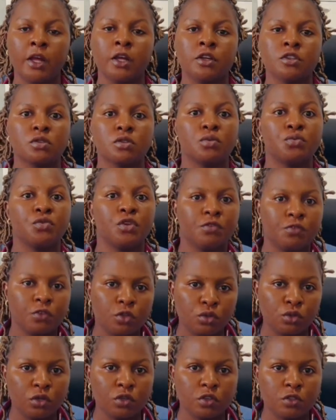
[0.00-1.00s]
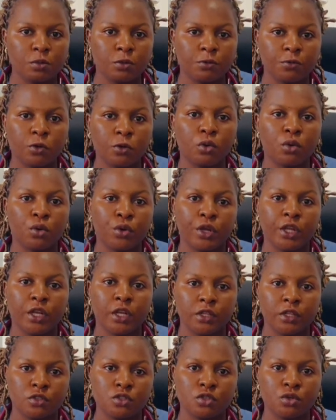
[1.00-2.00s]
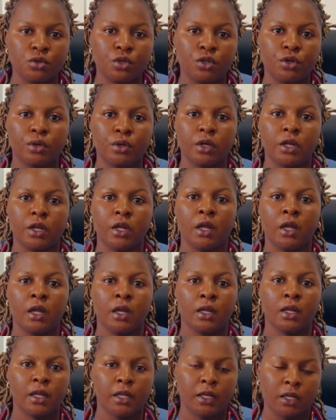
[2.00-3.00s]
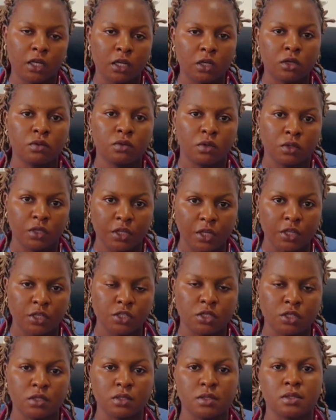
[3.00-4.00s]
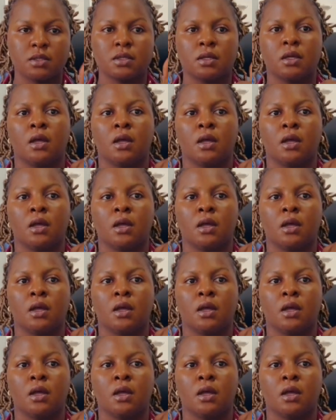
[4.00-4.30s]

So review those before going into your clinical rotations.